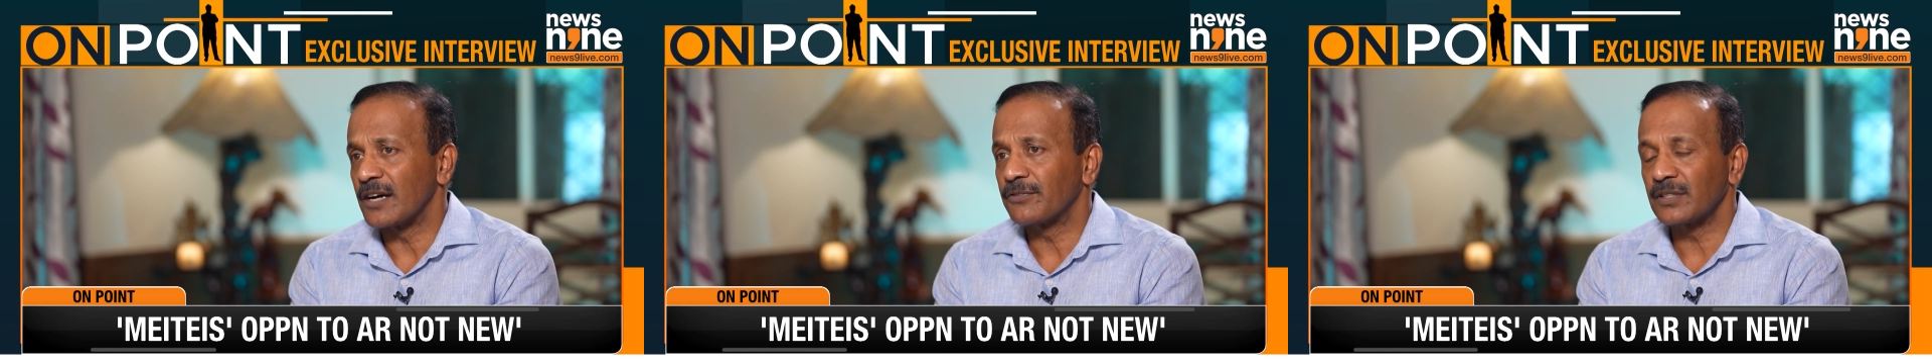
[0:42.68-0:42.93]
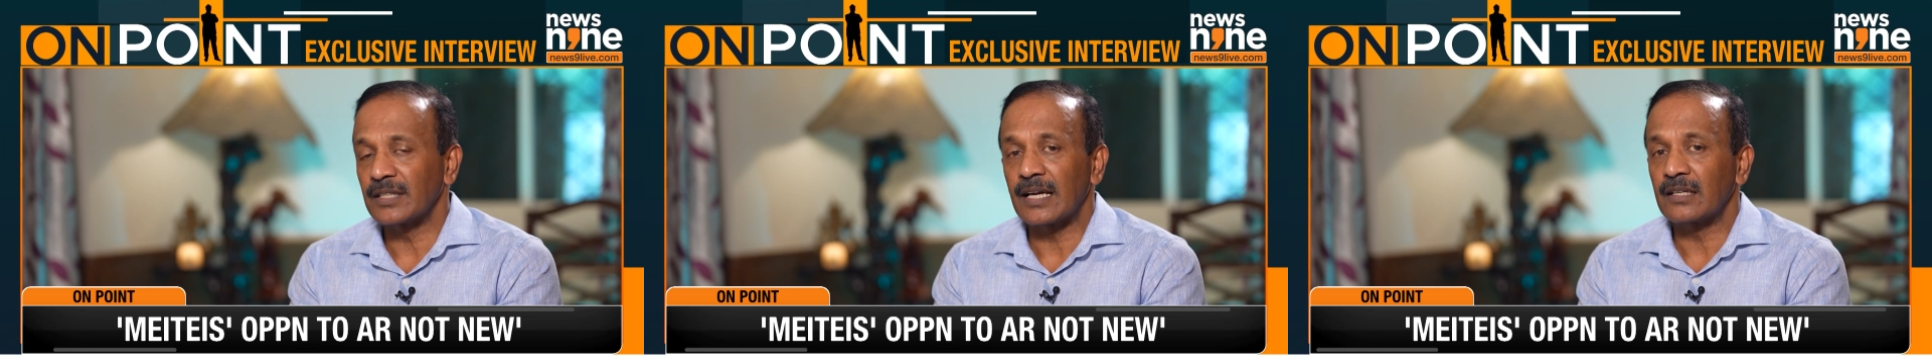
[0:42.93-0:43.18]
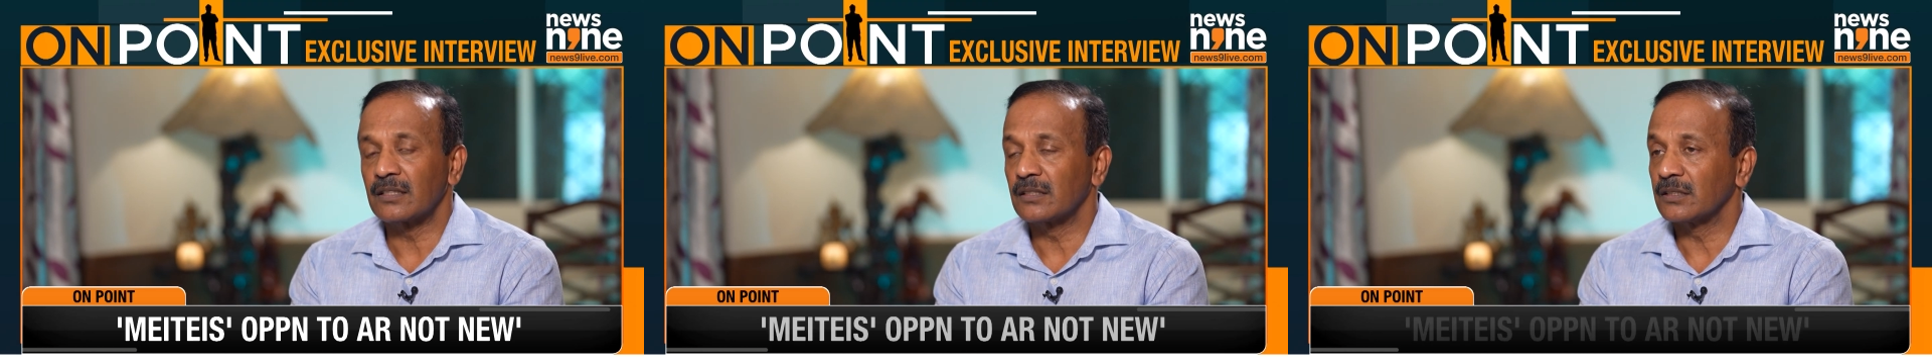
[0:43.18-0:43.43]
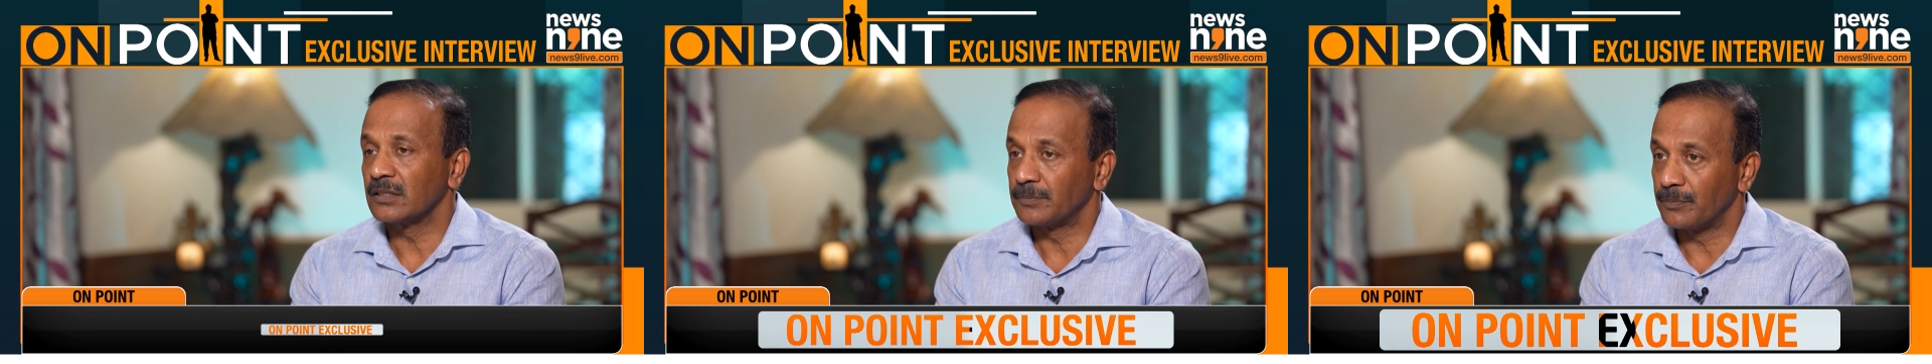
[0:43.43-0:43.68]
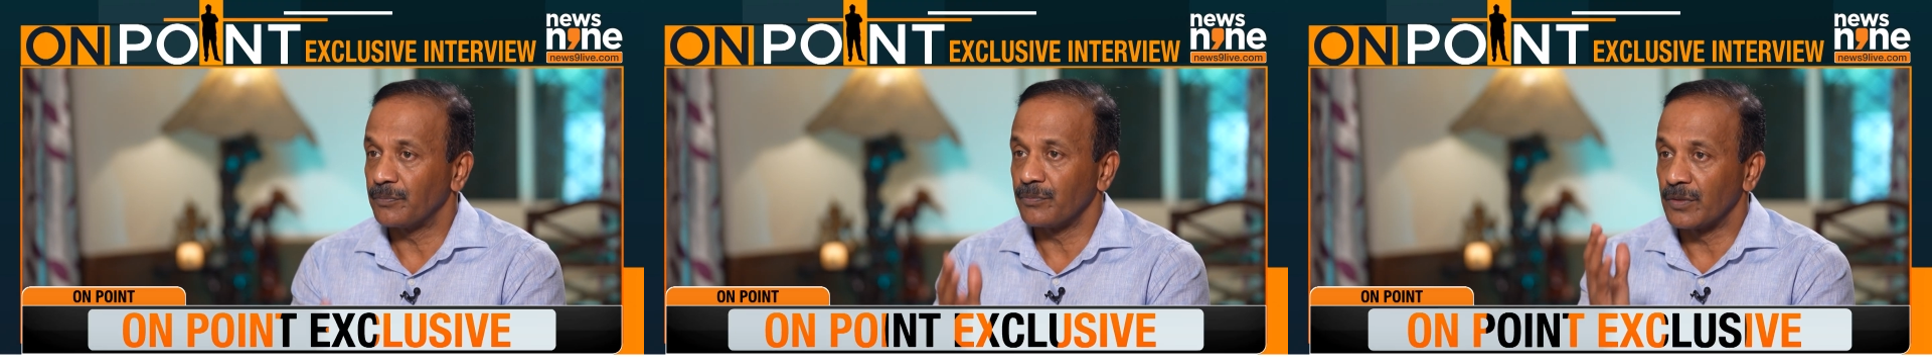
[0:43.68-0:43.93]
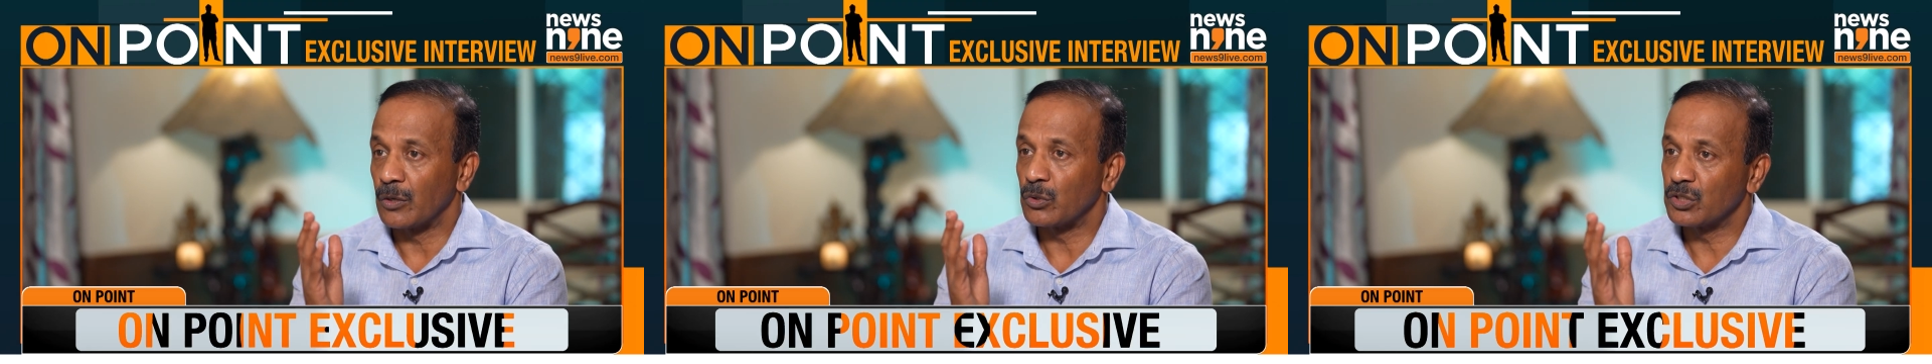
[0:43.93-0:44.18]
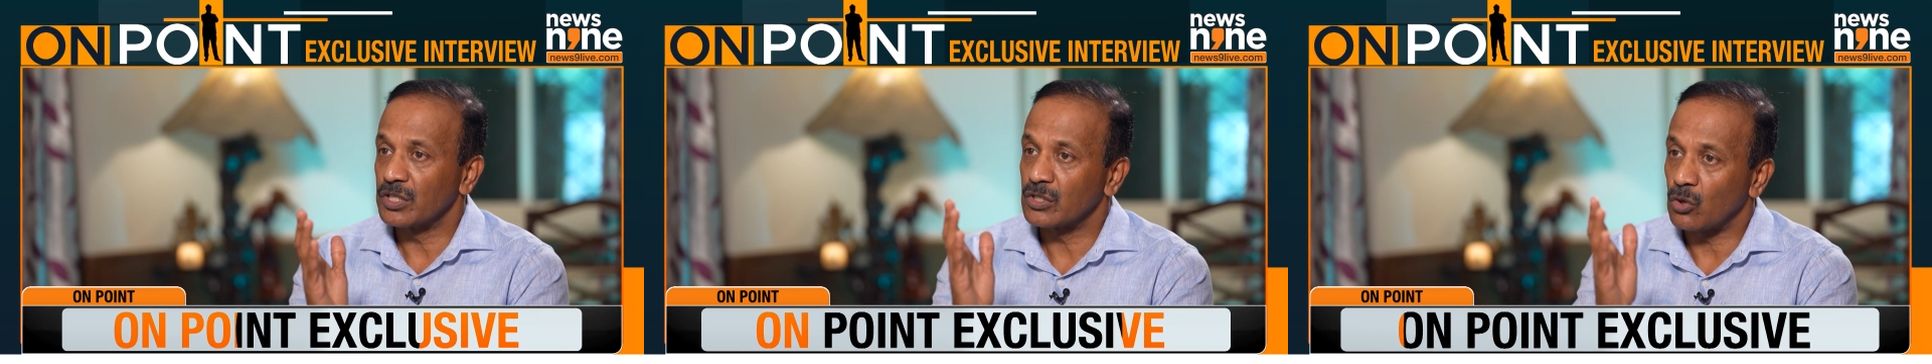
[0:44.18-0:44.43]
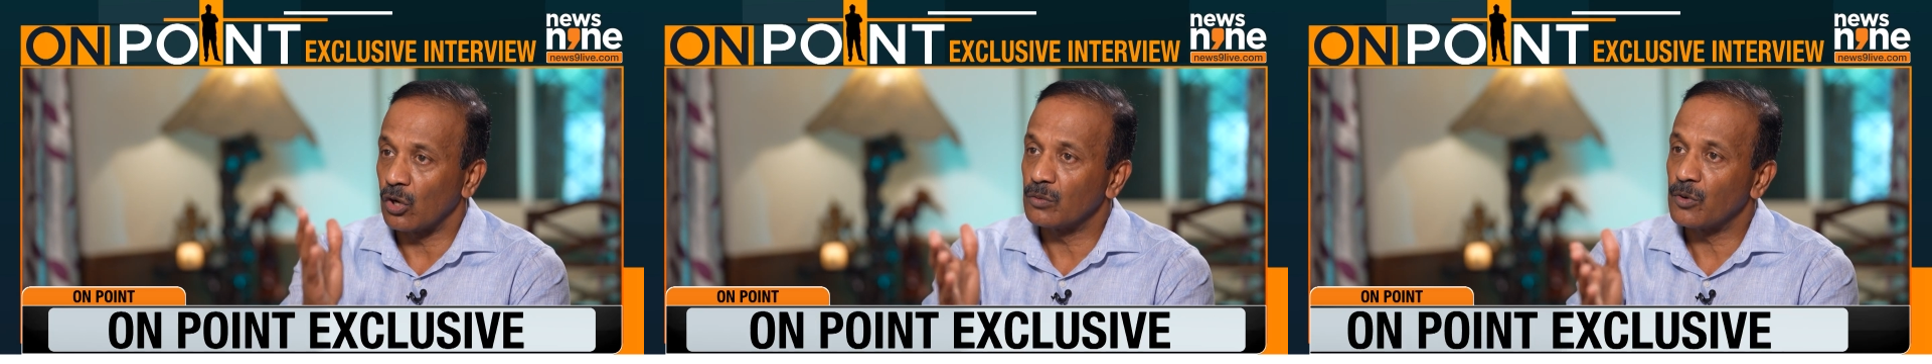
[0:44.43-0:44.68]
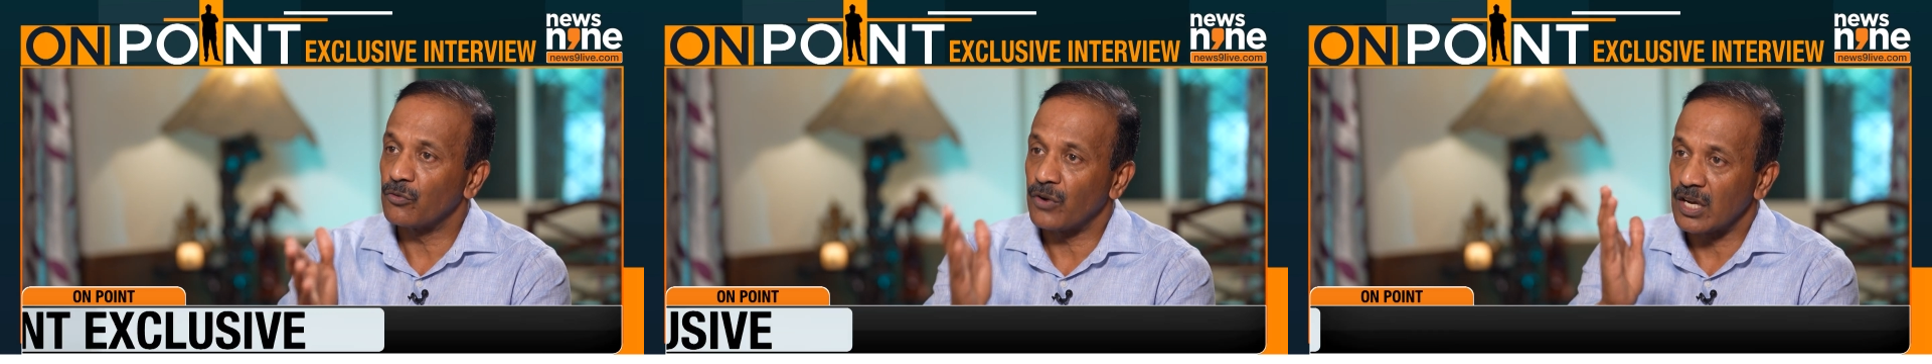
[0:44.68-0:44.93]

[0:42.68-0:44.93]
after that, uh, there was this column of